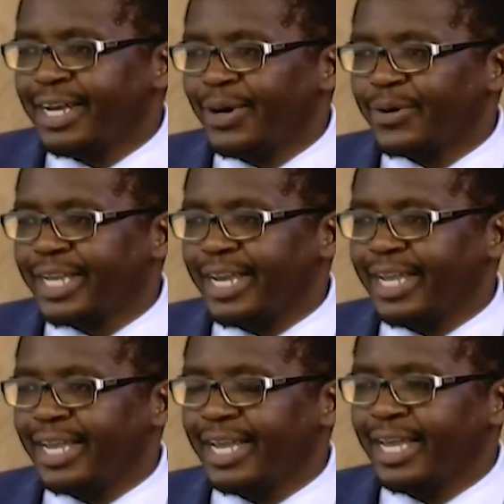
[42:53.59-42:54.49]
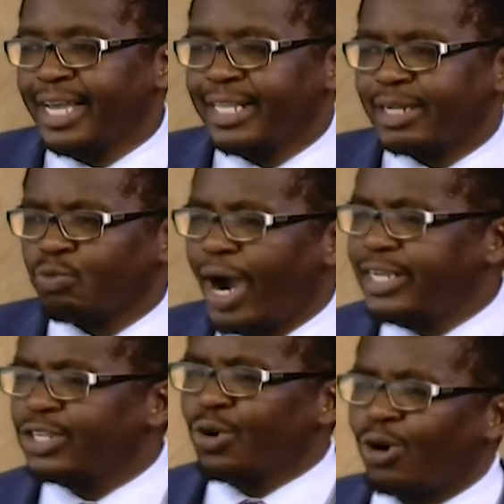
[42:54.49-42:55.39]
okay? That why
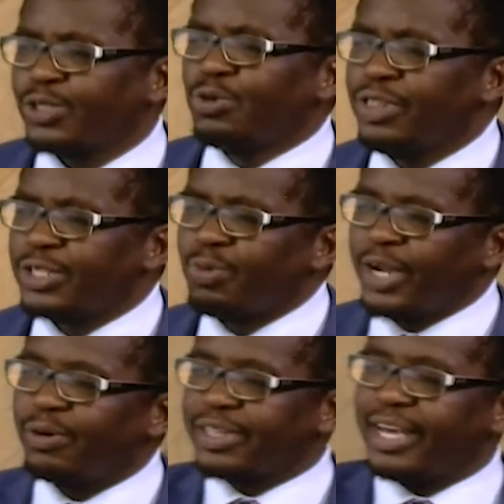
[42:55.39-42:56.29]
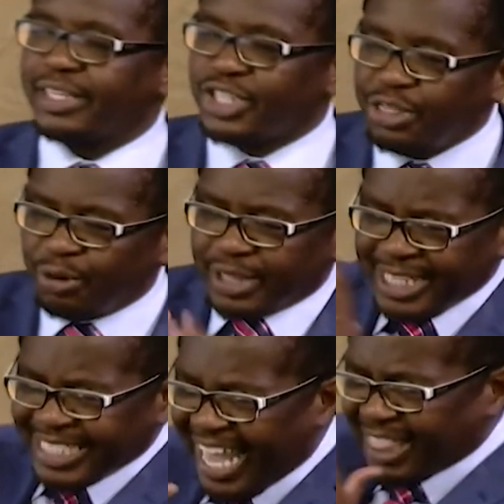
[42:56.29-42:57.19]
did God do this? Why not the other? She thought
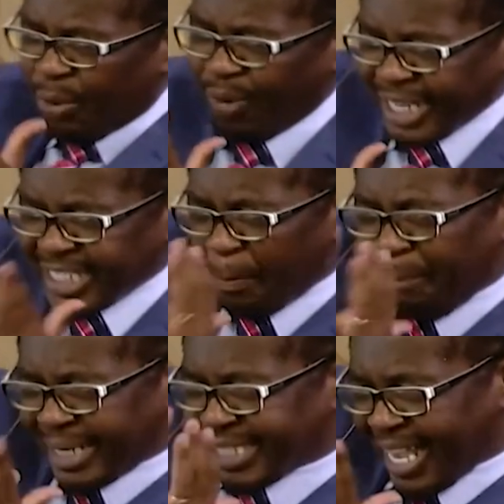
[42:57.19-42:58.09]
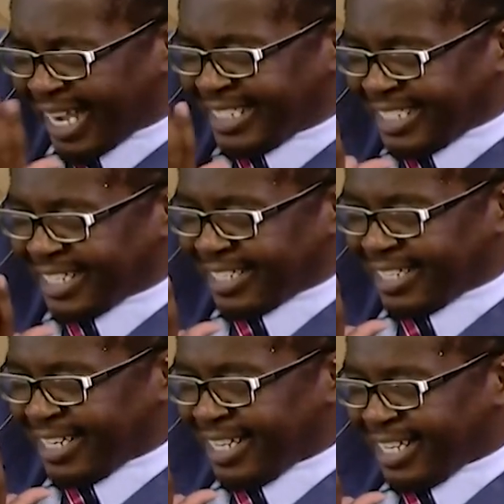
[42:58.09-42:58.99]
this other one is a better idea
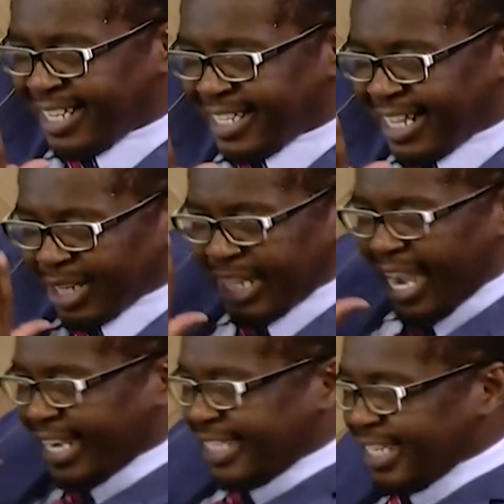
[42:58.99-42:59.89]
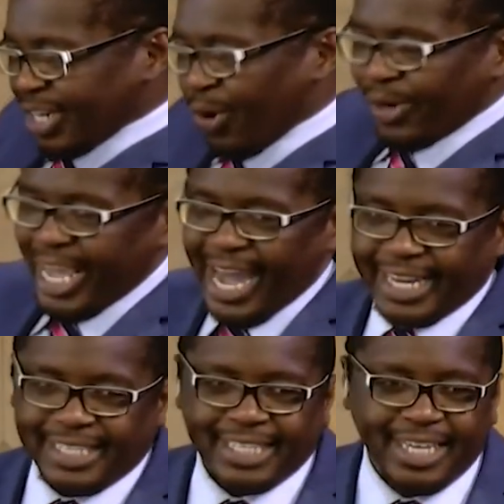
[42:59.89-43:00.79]
than the idea God had.